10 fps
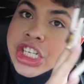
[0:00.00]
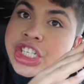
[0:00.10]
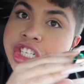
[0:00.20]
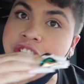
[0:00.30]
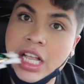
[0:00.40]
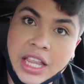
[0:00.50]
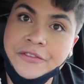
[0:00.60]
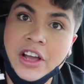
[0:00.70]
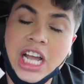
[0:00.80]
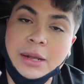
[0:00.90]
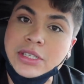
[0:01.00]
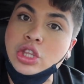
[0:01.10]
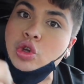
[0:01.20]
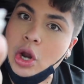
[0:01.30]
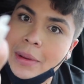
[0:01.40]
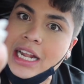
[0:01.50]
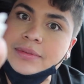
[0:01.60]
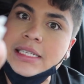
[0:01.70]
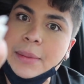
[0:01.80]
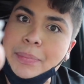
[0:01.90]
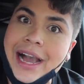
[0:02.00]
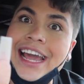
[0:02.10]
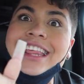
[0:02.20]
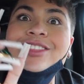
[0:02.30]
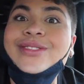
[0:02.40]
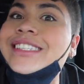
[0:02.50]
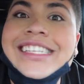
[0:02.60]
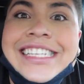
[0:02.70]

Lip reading: Shut the fuck up. Si tú no me las vas a pagar, entonces